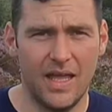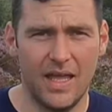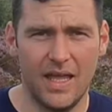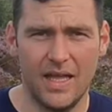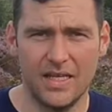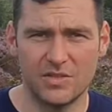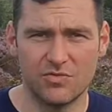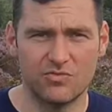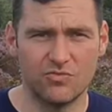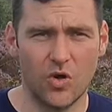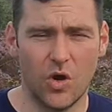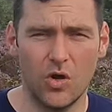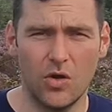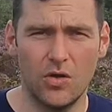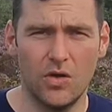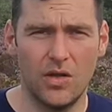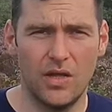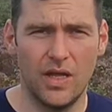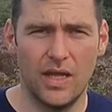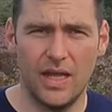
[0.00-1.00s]
It's
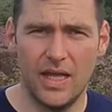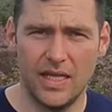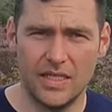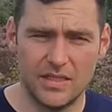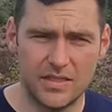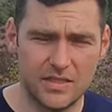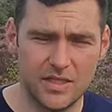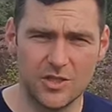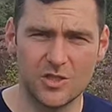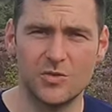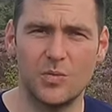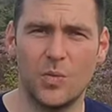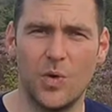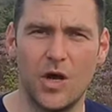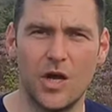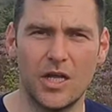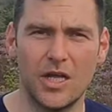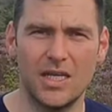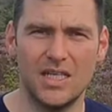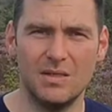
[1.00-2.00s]
wrong. It doesn't
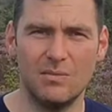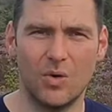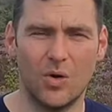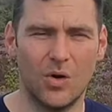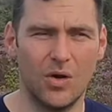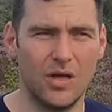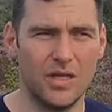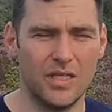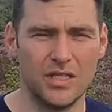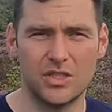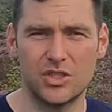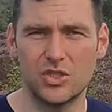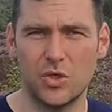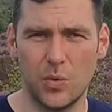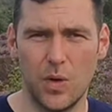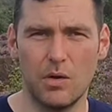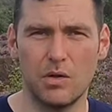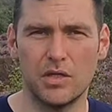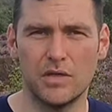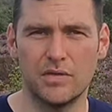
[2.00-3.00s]
work anymore. And the
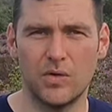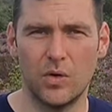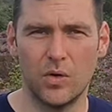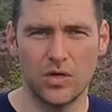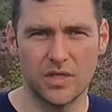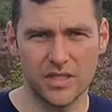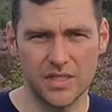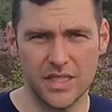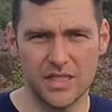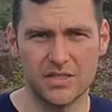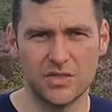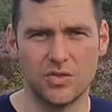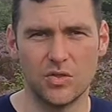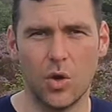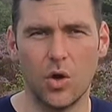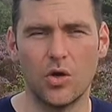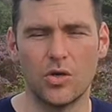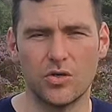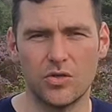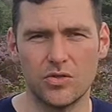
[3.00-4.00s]
12th of August is
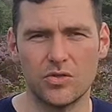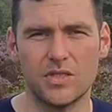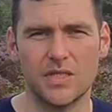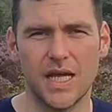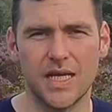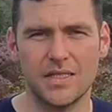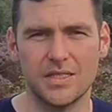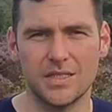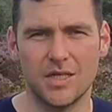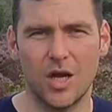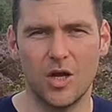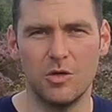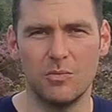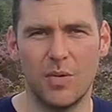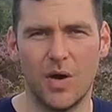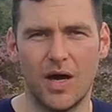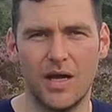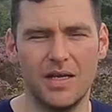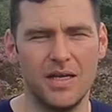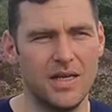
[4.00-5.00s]
not a good date to go
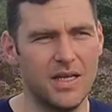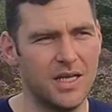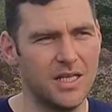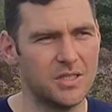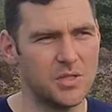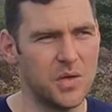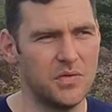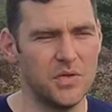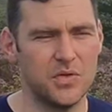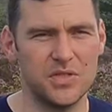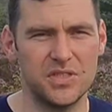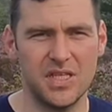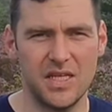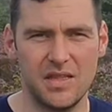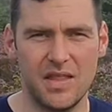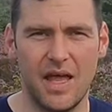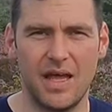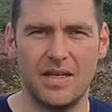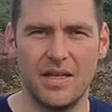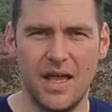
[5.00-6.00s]
by. So if you see
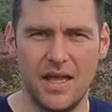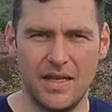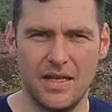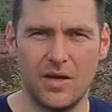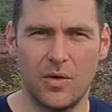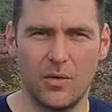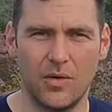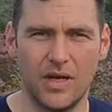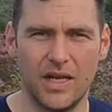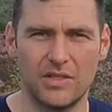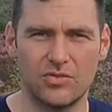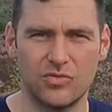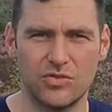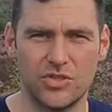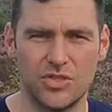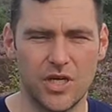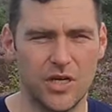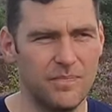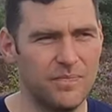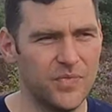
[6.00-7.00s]
that in any old
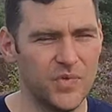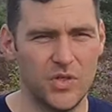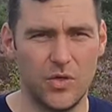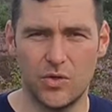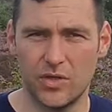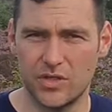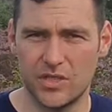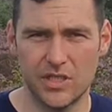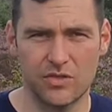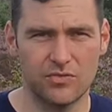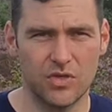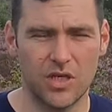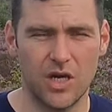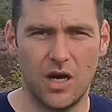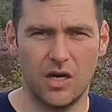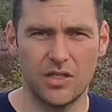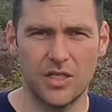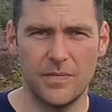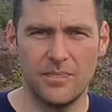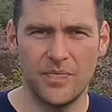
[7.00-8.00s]
literature, you can
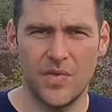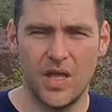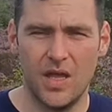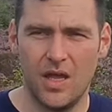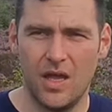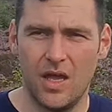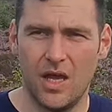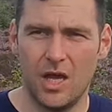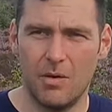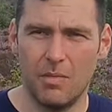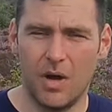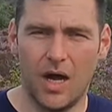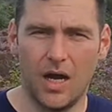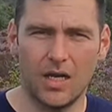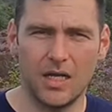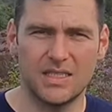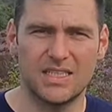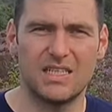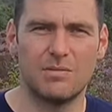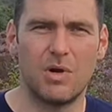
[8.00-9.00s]
disregard it. I
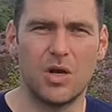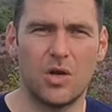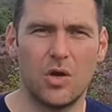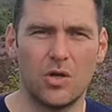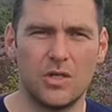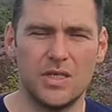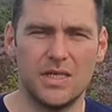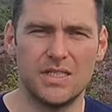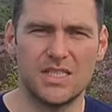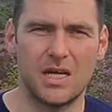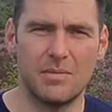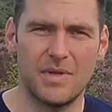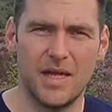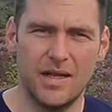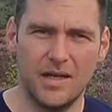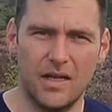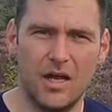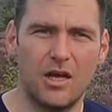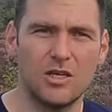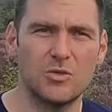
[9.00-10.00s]
like to get my colonies up there
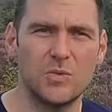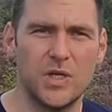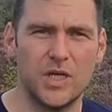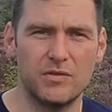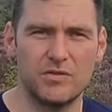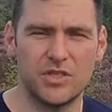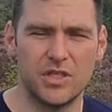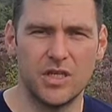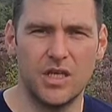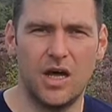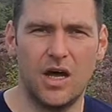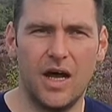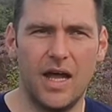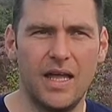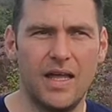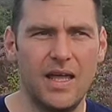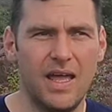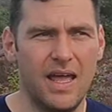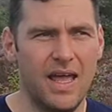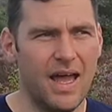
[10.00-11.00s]
last week of July.
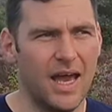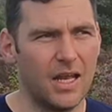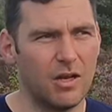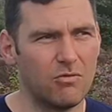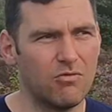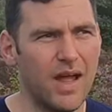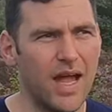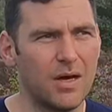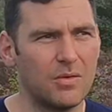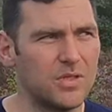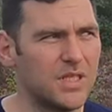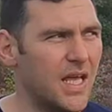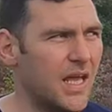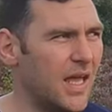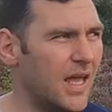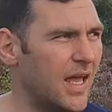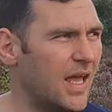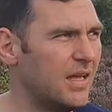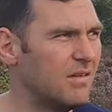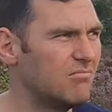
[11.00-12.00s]
And around
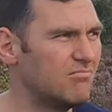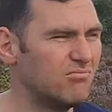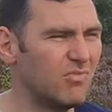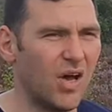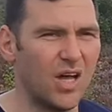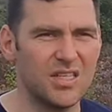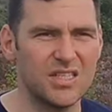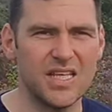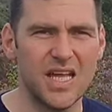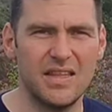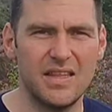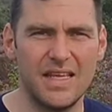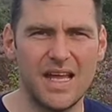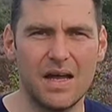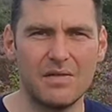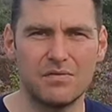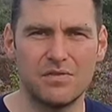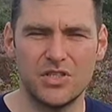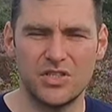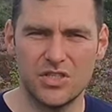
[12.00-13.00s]
here, I'd say the
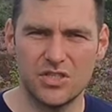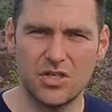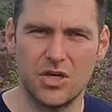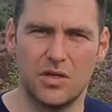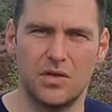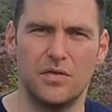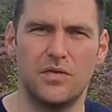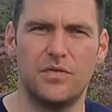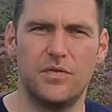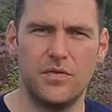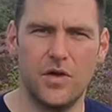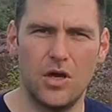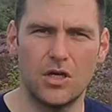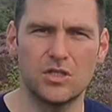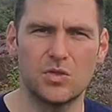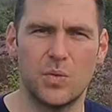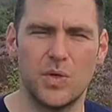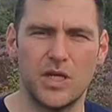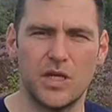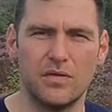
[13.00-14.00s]
average is kind of
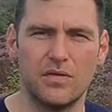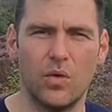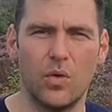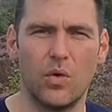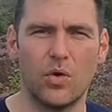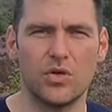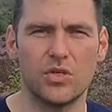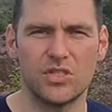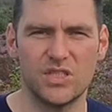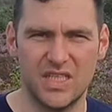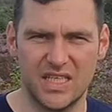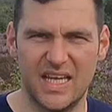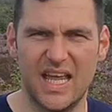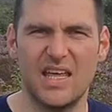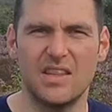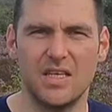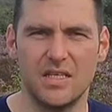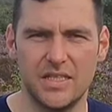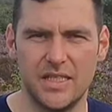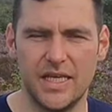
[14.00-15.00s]
first week of August to
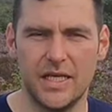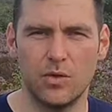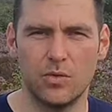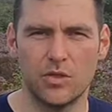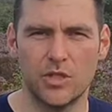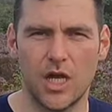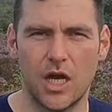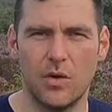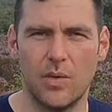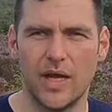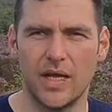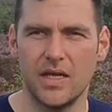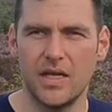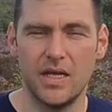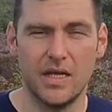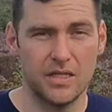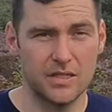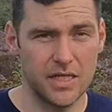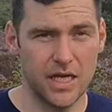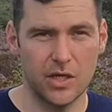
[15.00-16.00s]
get the yield going.
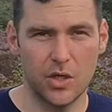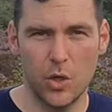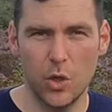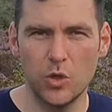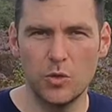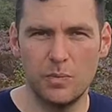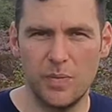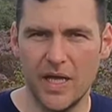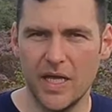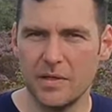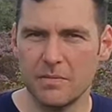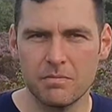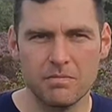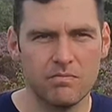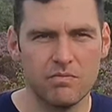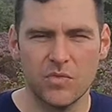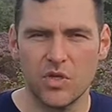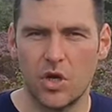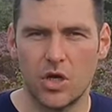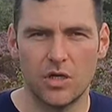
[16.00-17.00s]
So it could be
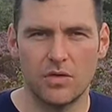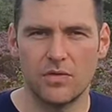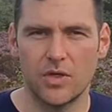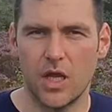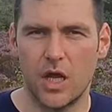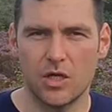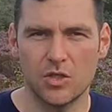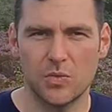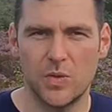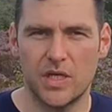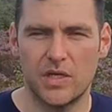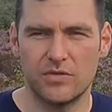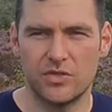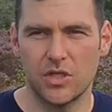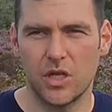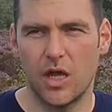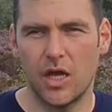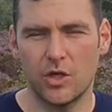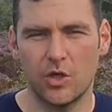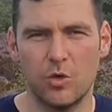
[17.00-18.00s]
kind of last week of
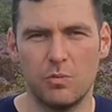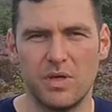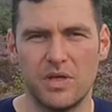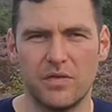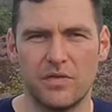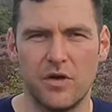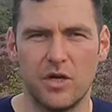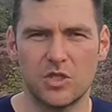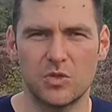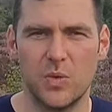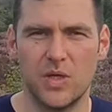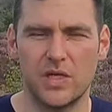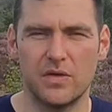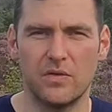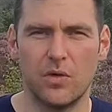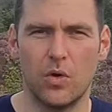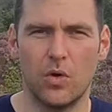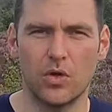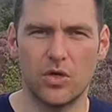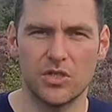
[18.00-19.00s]
July, could be first week
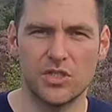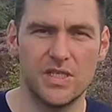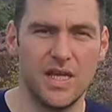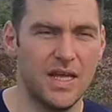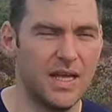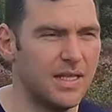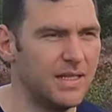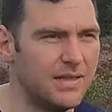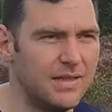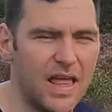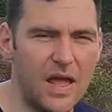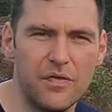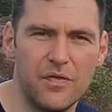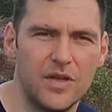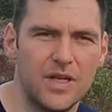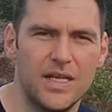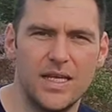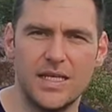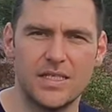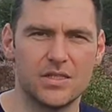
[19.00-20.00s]
of August.
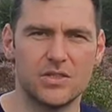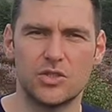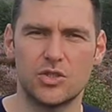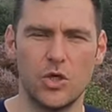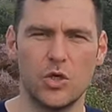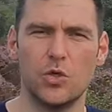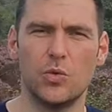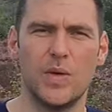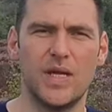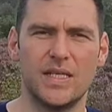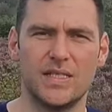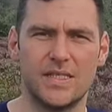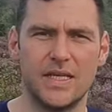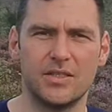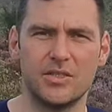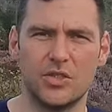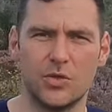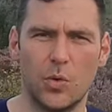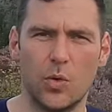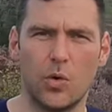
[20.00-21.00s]
Definitely isn't 2 weeks
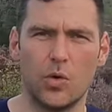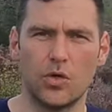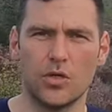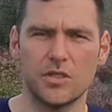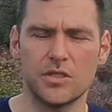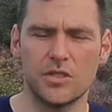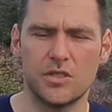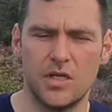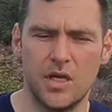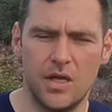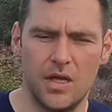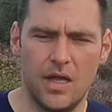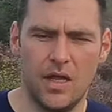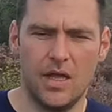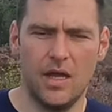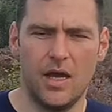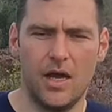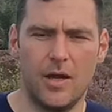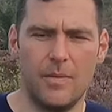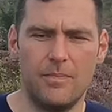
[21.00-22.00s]
into August.
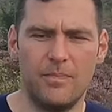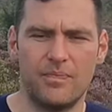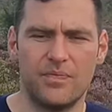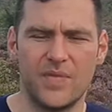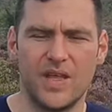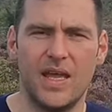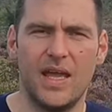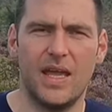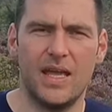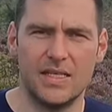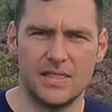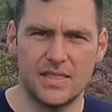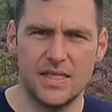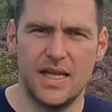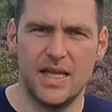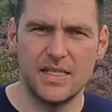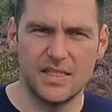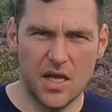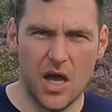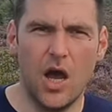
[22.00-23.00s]

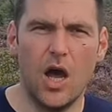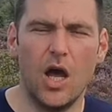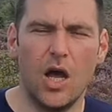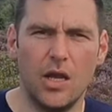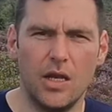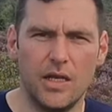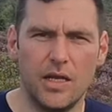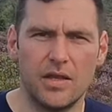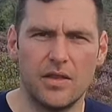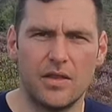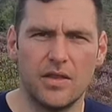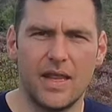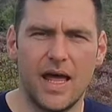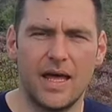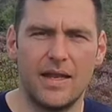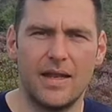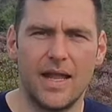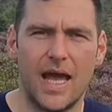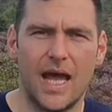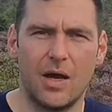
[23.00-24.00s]
It's earlier than
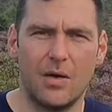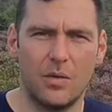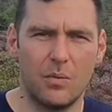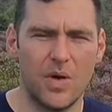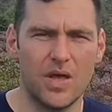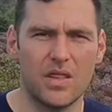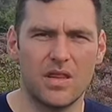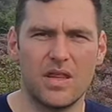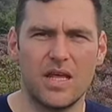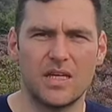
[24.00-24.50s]
that now. And whether